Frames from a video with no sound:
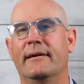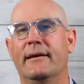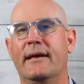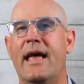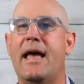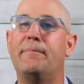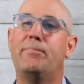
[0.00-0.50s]

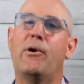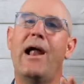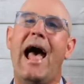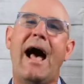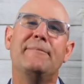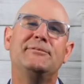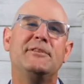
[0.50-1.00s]
And
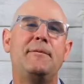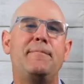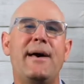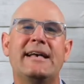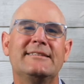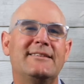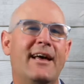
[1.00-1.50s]
perhaps the
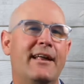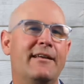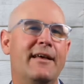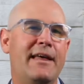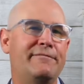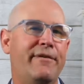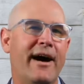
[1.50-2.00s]
best
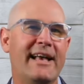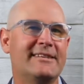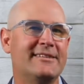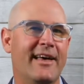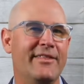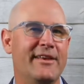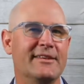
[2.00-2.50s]
advice
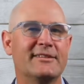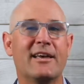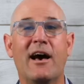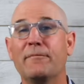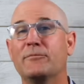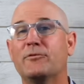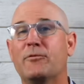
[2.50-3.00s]
on this
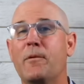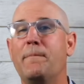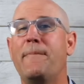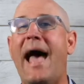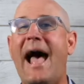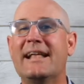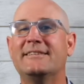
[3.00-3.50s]
comes from
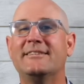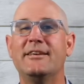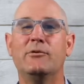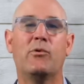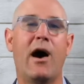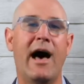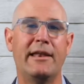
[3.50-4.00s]
Patsy
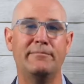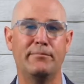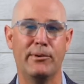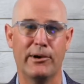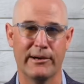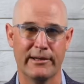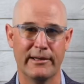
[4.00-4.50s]

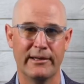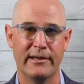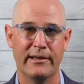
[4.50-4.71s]
Rodenberg.